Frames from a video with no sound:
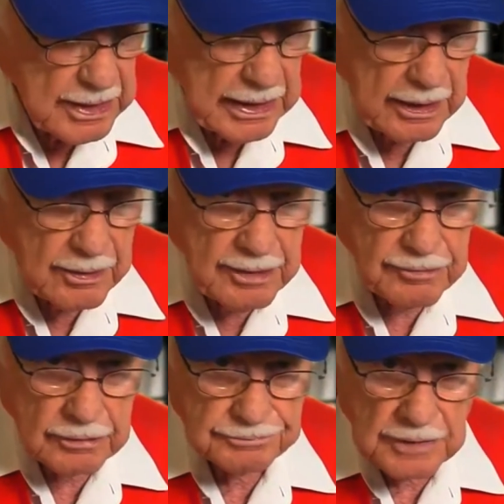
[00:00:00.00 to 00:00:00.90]

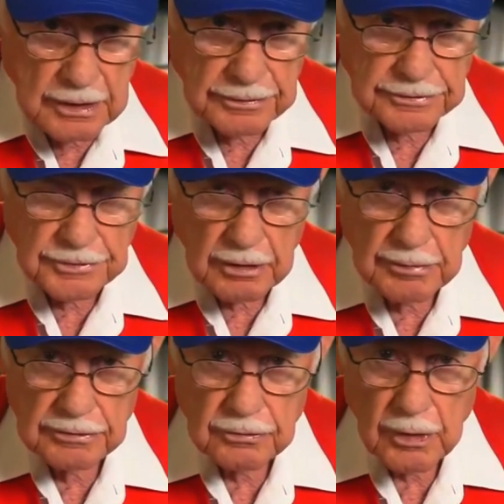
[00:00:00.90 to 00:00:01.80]
However, the
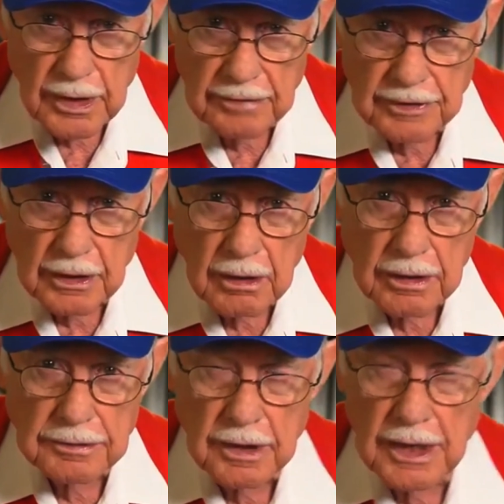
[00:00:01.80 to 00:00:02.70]
Germans were having a
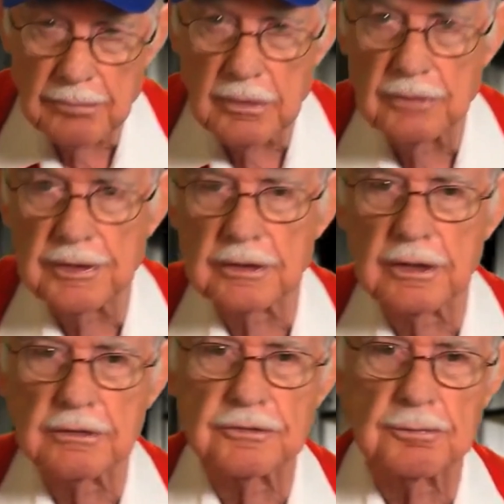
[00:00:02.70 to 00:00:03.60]
hard time moving
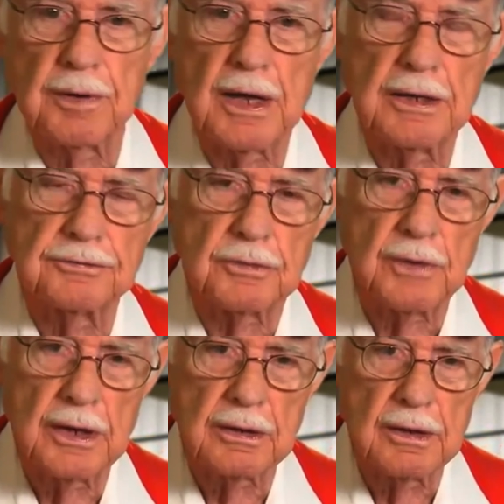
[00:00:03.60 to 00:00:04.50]
their supplies
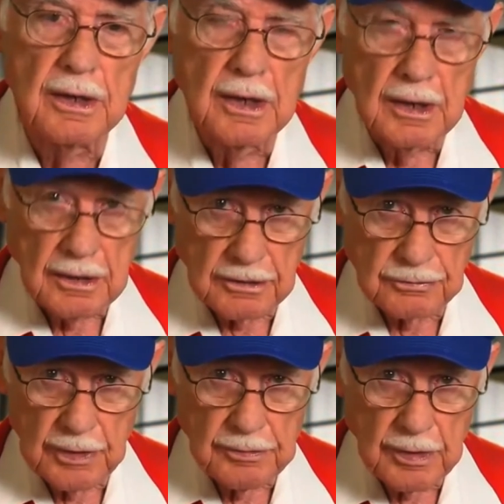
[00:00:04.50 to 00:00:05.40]
around because
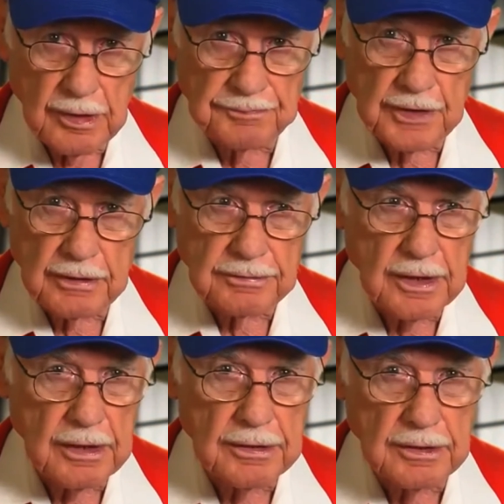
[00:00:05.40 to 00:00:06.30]
we were up there
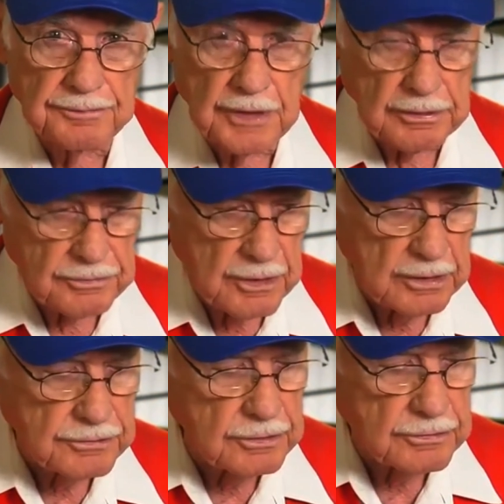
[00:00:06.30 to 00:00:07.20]
tearing up their
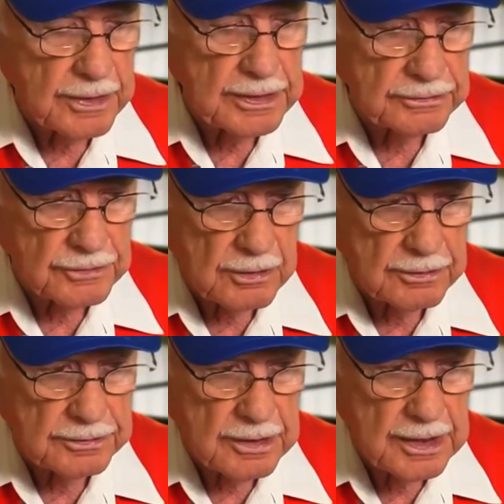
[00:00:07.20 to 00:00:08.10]
trucks and trains all
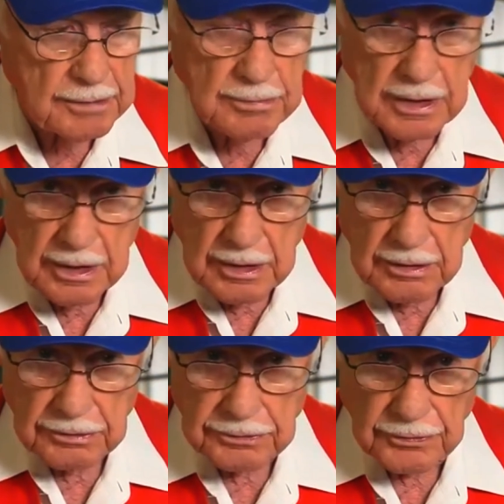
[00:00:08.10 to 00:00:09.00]
the time.
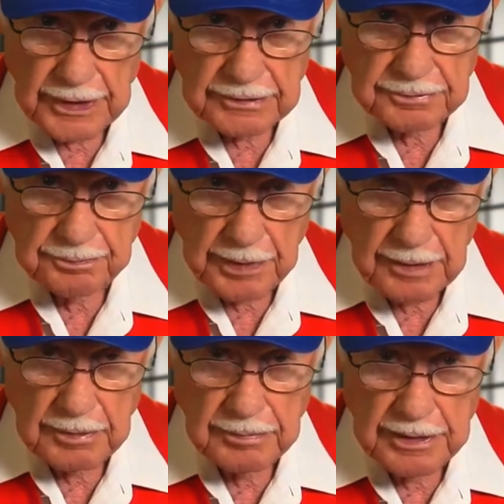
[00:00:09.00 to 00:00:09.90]
So that's
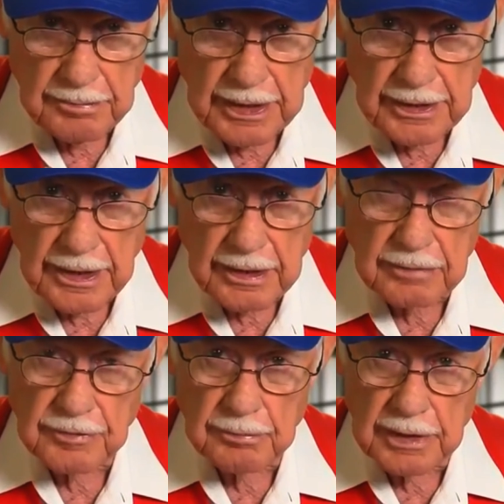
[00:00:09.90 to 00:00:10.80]
probably made out
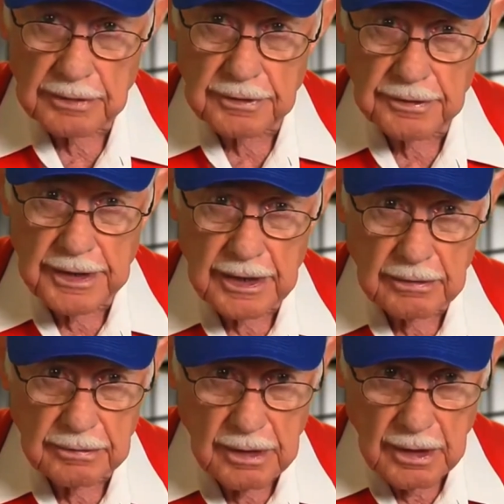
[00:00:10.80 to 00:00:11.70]
of a melted
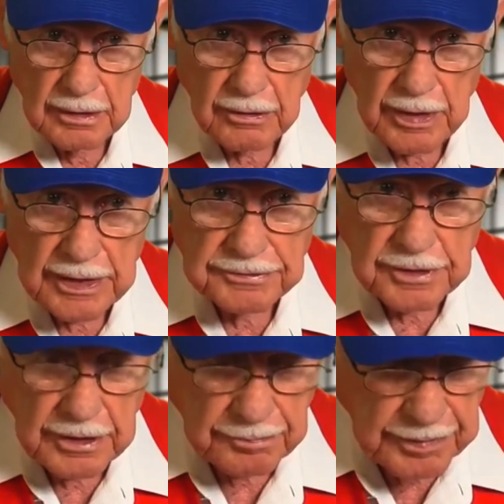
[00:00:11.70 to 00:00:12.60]
down, crashed
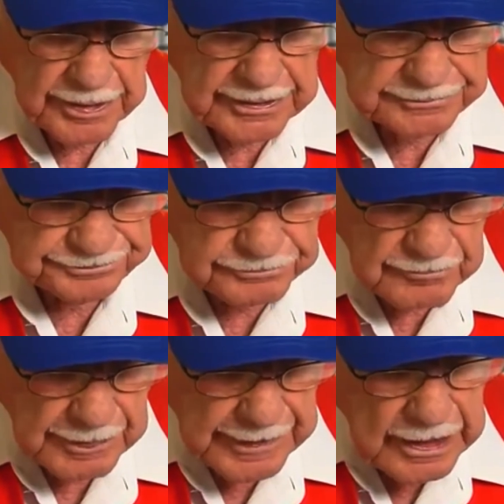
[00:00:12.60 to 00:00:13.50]
airplane.
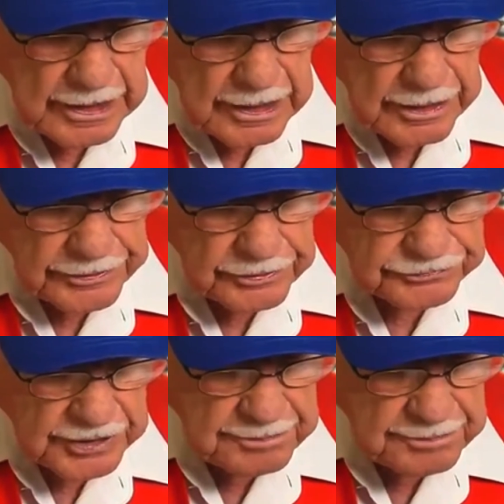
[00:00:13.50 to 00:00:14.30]
You see